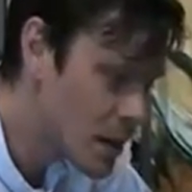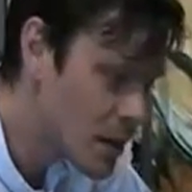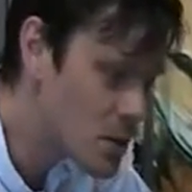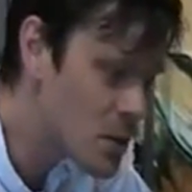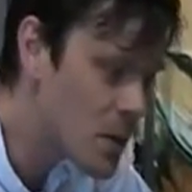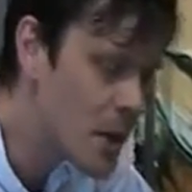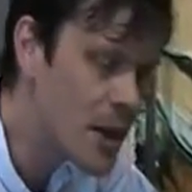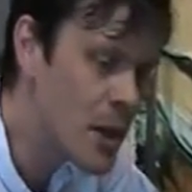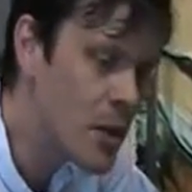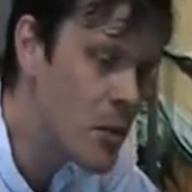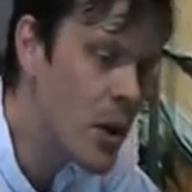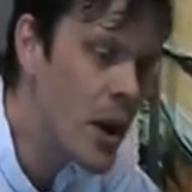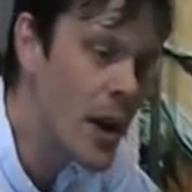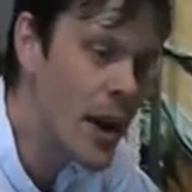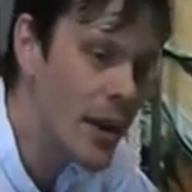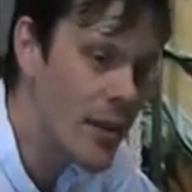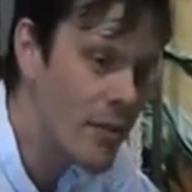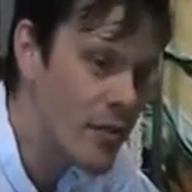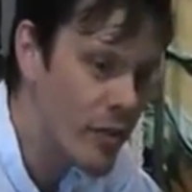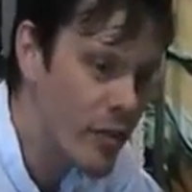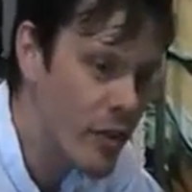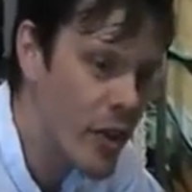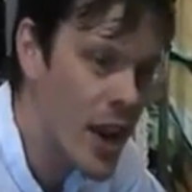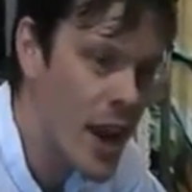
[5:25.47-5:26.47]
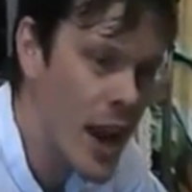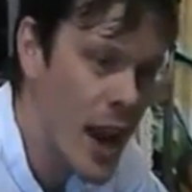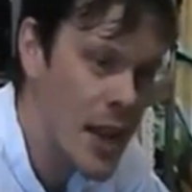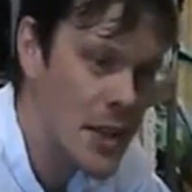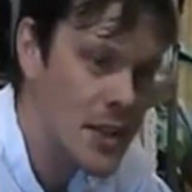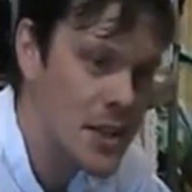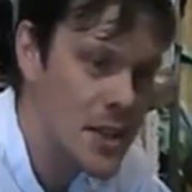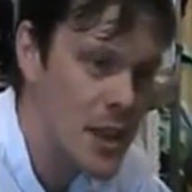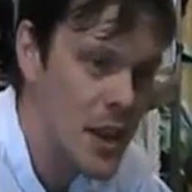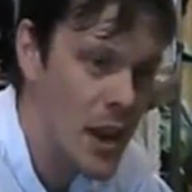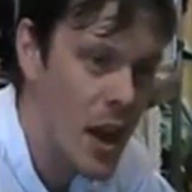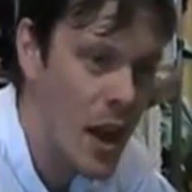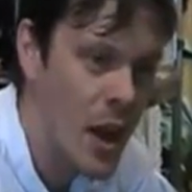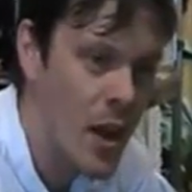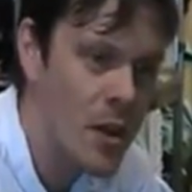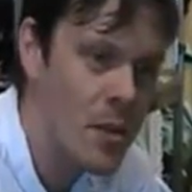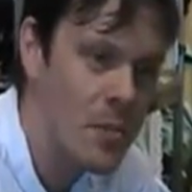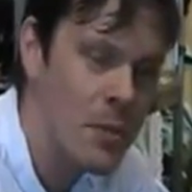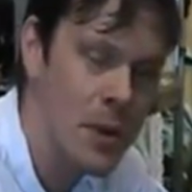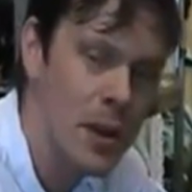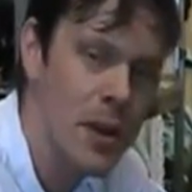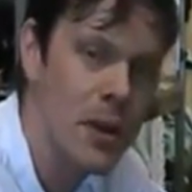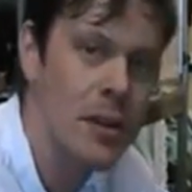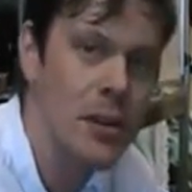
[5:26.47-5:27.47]
Because when you're working freelance at
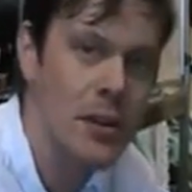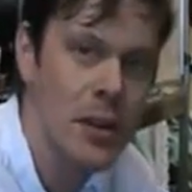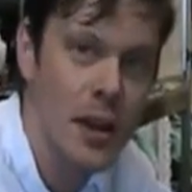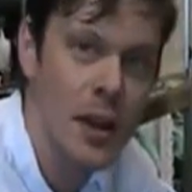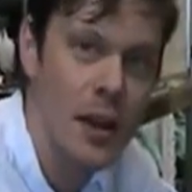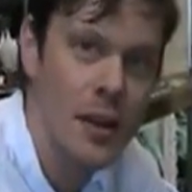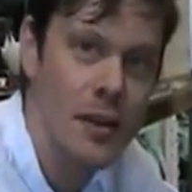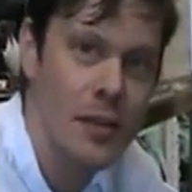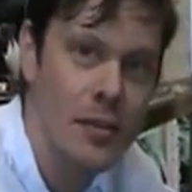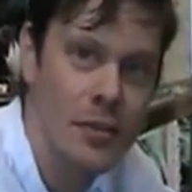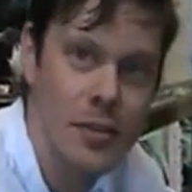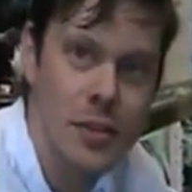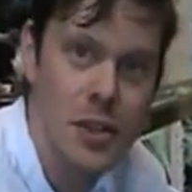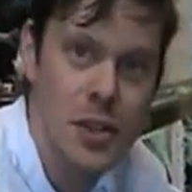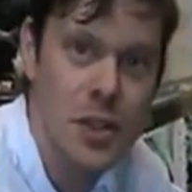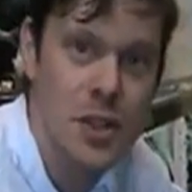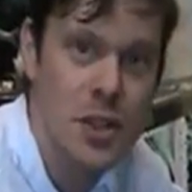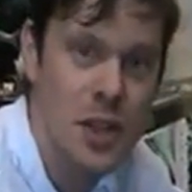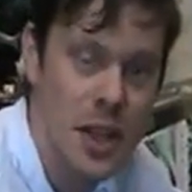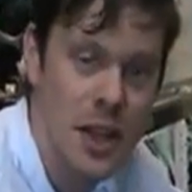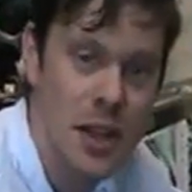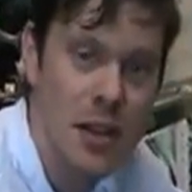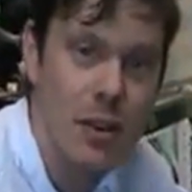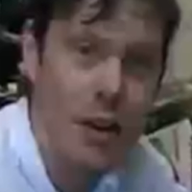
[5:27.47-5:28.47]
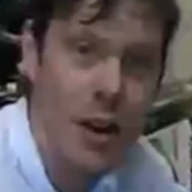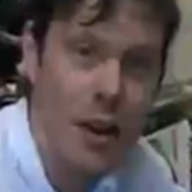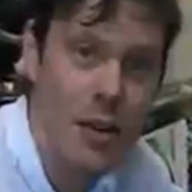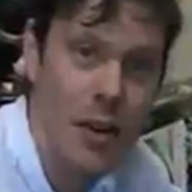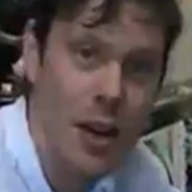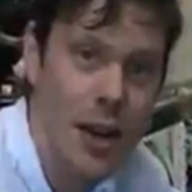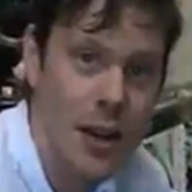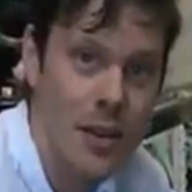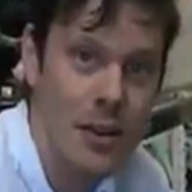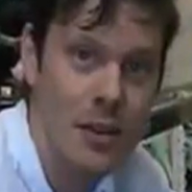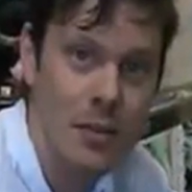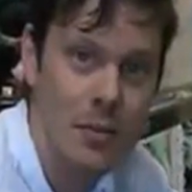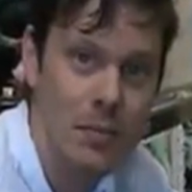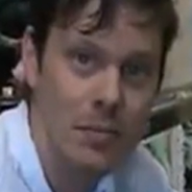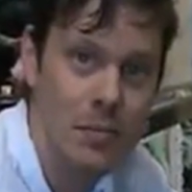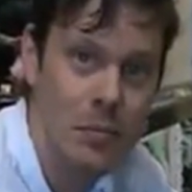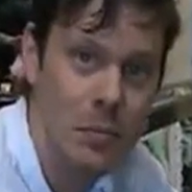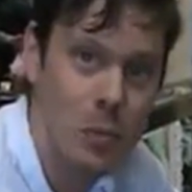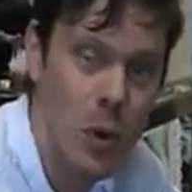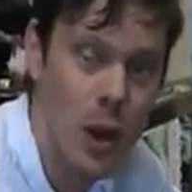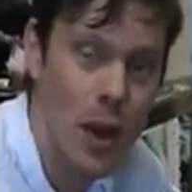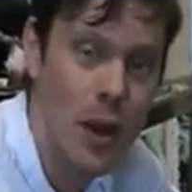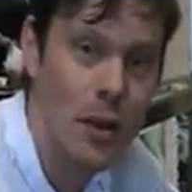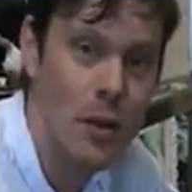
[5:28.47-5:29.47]
home and you're kind of just in your own little
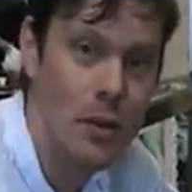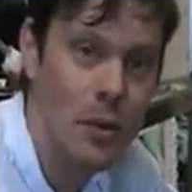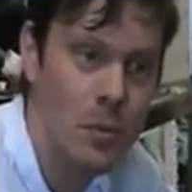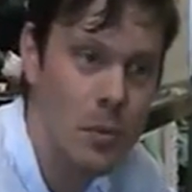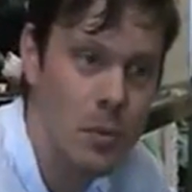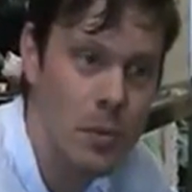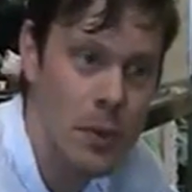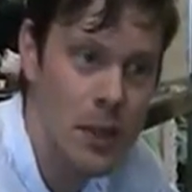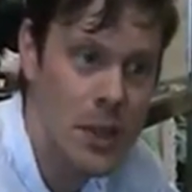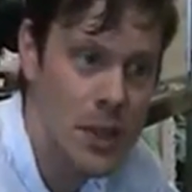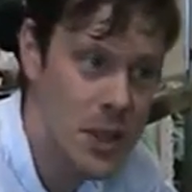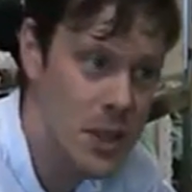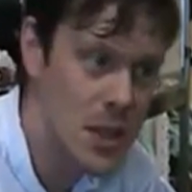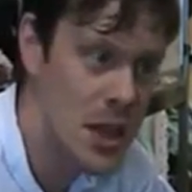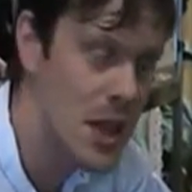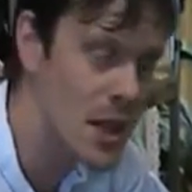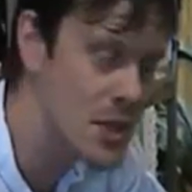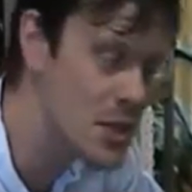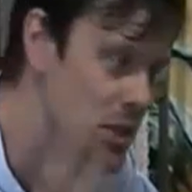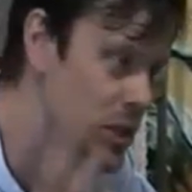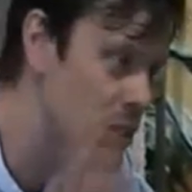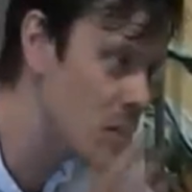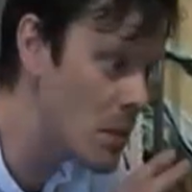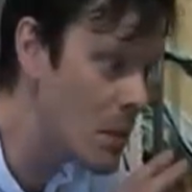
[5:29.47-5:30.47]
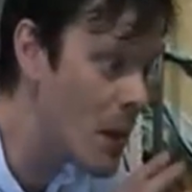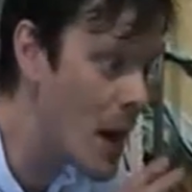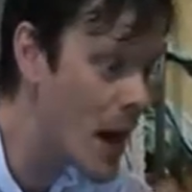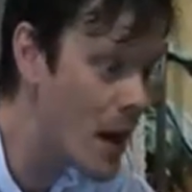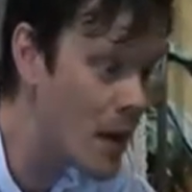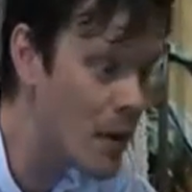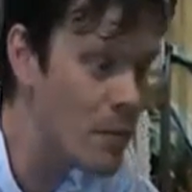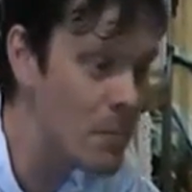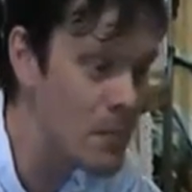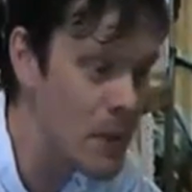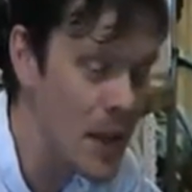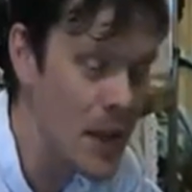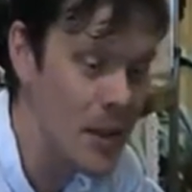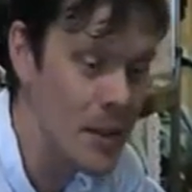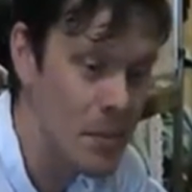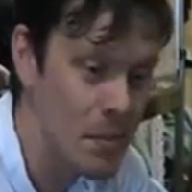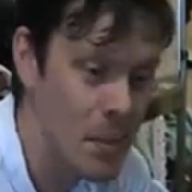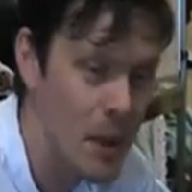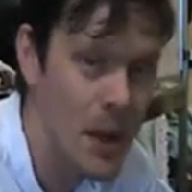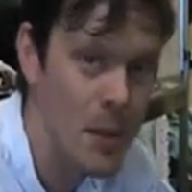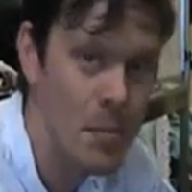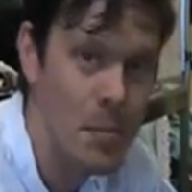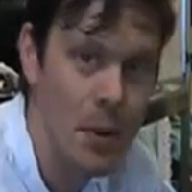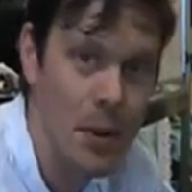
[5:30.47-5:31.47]
world, it's nice to come out and meet
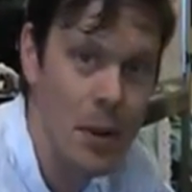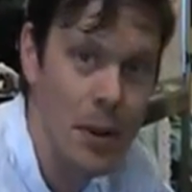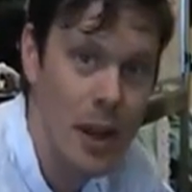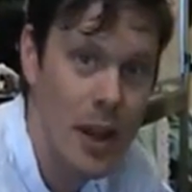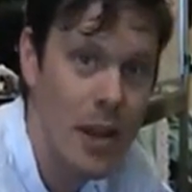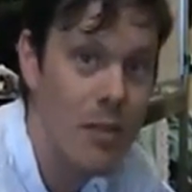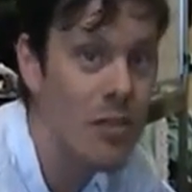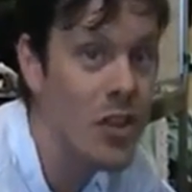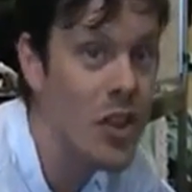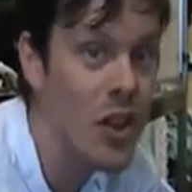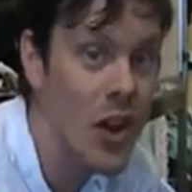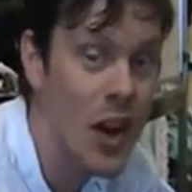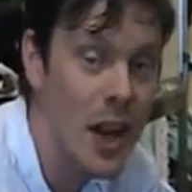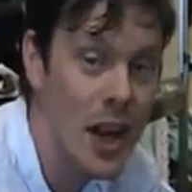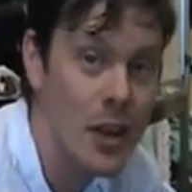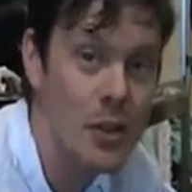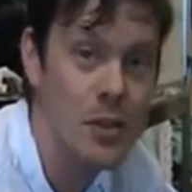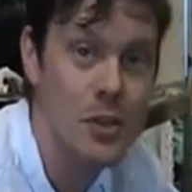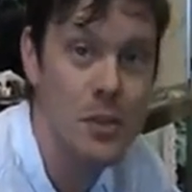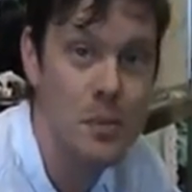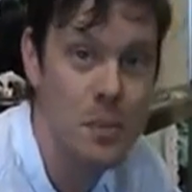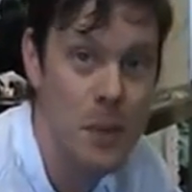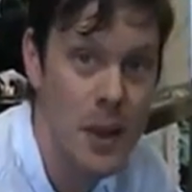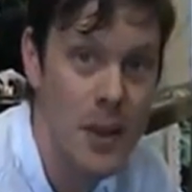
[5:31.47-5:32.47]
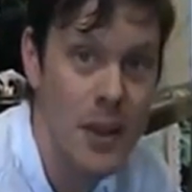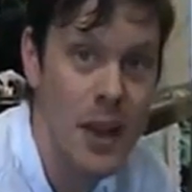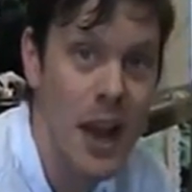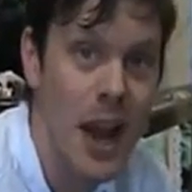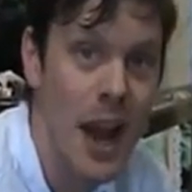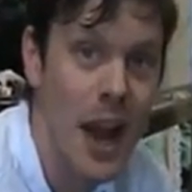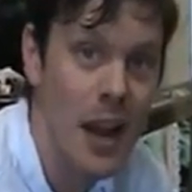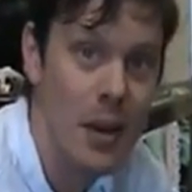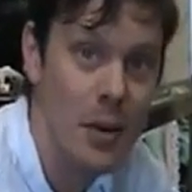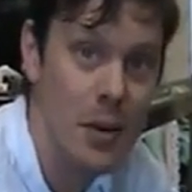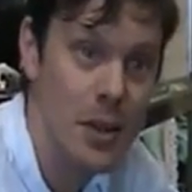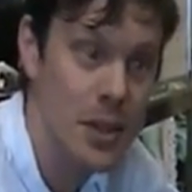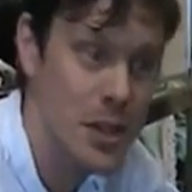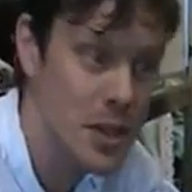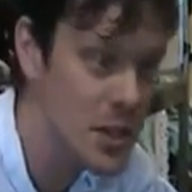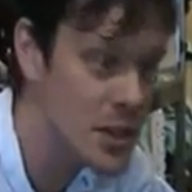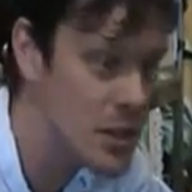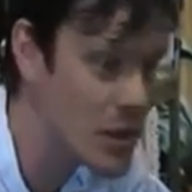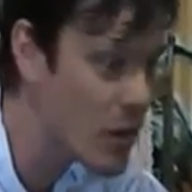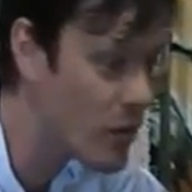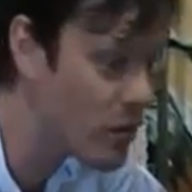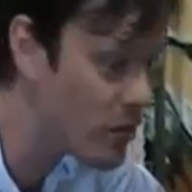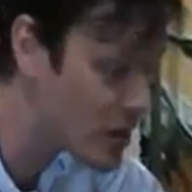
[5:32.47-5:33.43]
the people. Even though I can't speak the language, there's